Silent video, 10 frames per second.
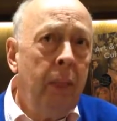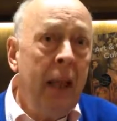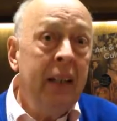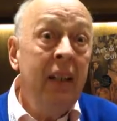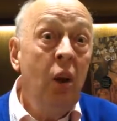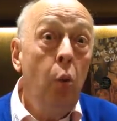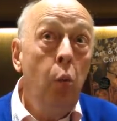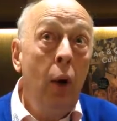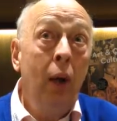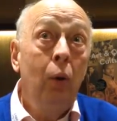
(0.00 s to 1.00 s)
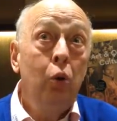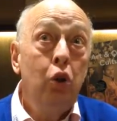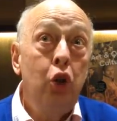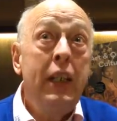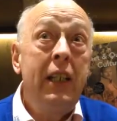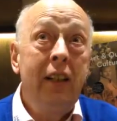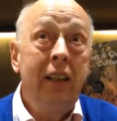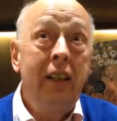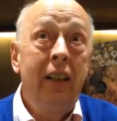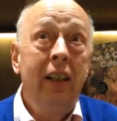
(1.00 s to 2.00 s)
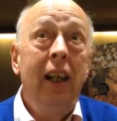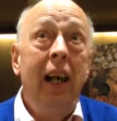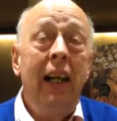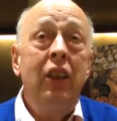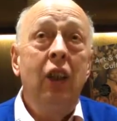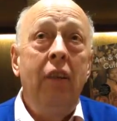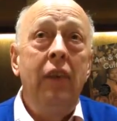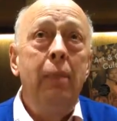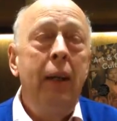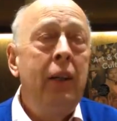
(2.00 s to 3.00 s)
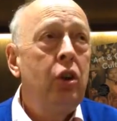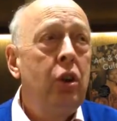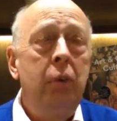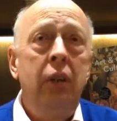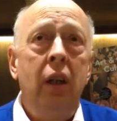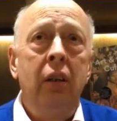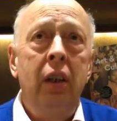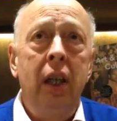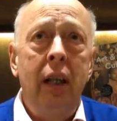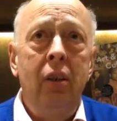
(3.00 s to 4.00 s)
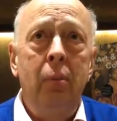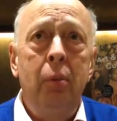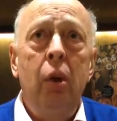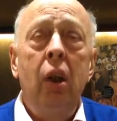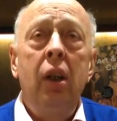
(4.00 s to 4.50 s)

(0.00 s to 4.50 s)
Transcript: that in a well-treated HIV patient who is undetectable,